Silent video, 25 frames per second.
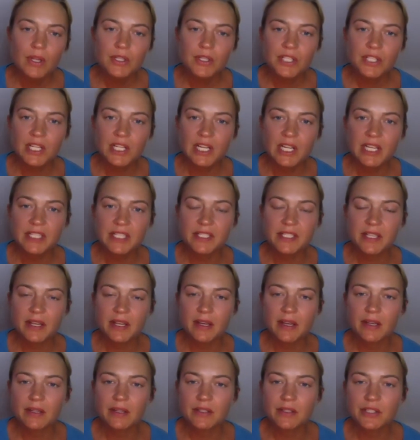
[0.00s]

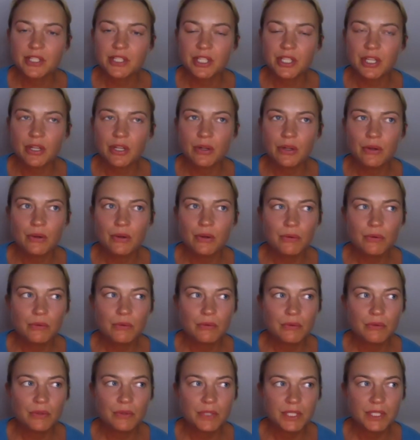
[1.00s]
Talisa, do you
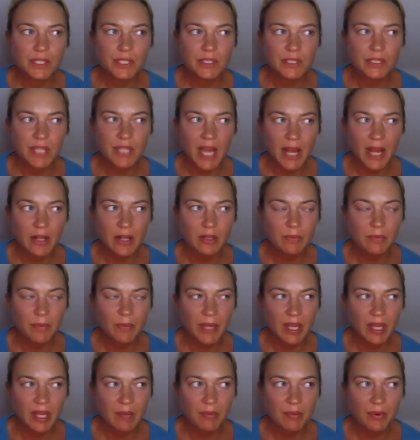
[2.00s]
tell
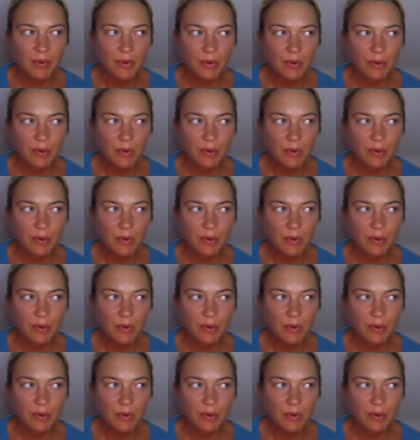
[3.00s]
people,